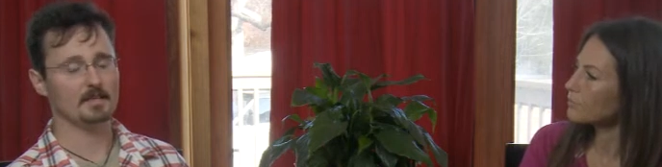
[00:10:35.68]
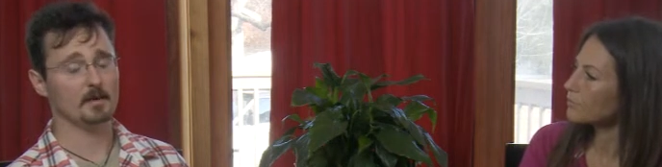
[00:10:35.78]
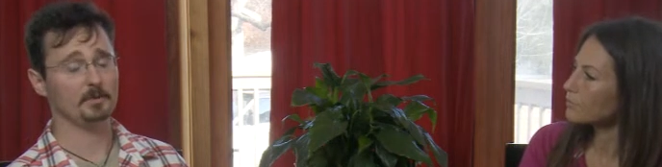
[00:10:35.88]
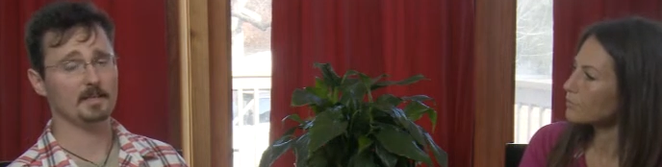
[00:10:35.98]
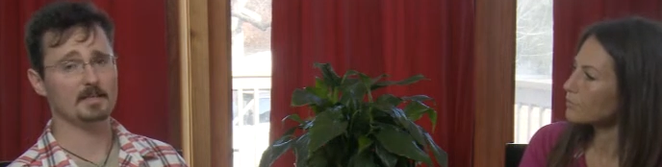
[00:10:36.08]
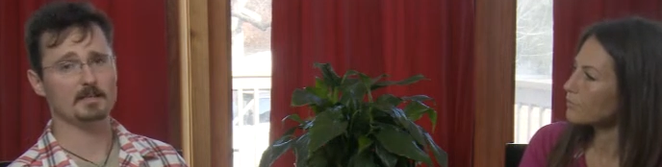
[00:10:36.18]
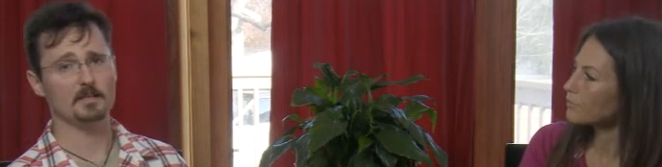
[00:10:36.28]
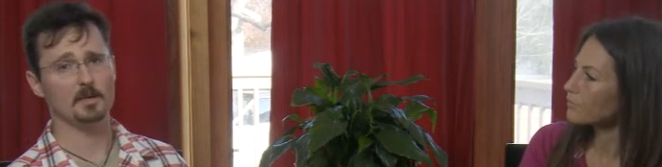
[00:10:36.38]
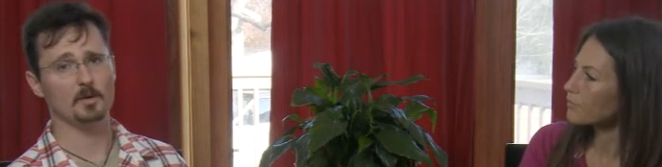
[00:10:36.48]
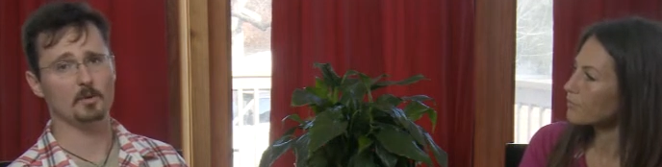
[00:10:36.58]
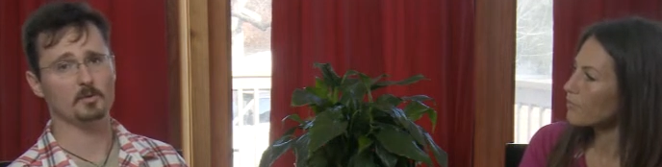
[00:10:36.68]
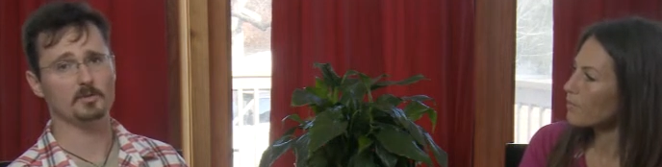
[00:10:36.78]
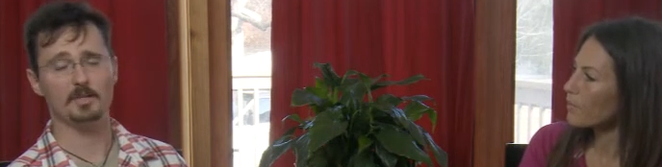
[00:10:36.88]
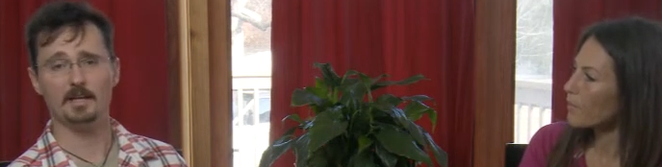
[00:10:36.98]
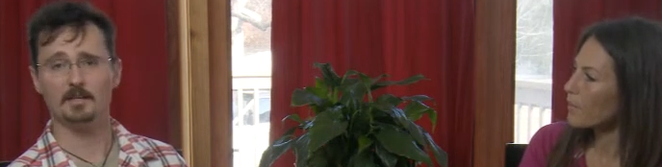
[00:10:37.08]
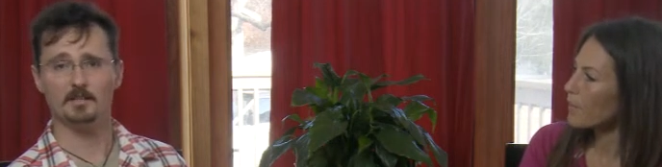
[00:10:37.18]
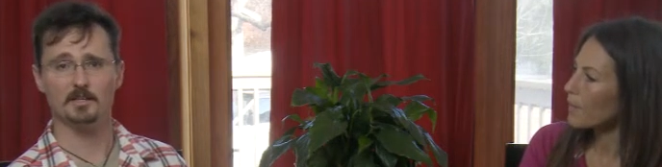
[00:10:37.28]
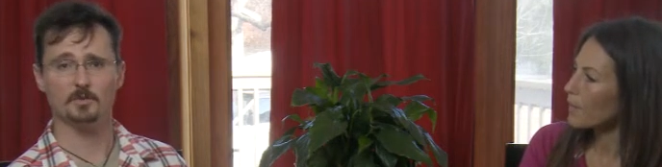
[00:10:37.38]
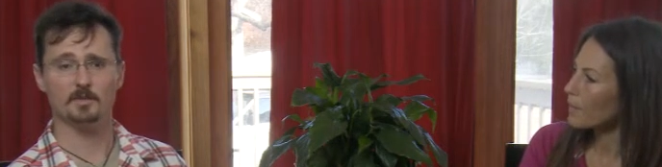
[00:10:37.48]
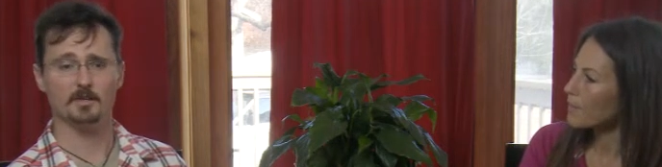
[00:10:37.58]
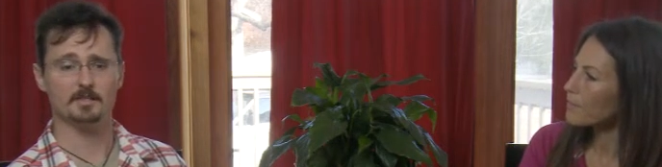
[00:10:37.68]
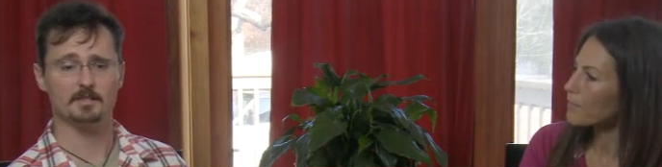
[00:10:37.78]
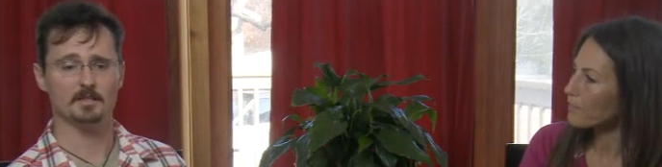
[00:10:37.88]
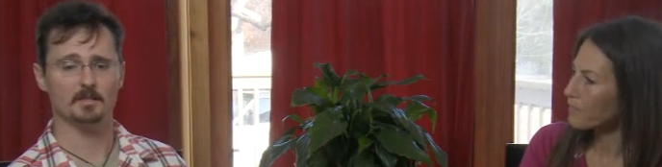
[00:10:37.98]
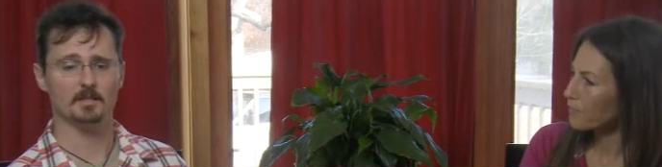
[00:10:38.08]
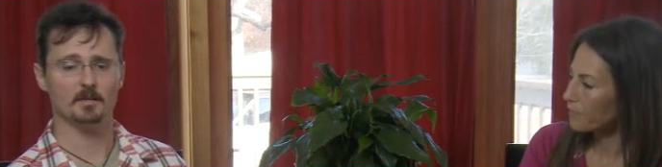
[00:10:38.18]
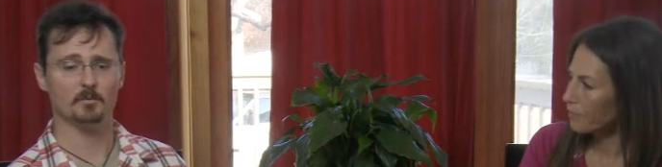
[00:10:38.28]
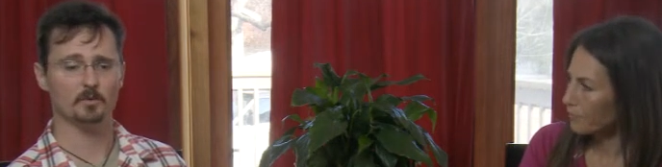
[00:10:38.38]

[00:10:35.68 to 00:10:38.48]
Speaker 1: yeah, please, you know, stay in touch with us and uh,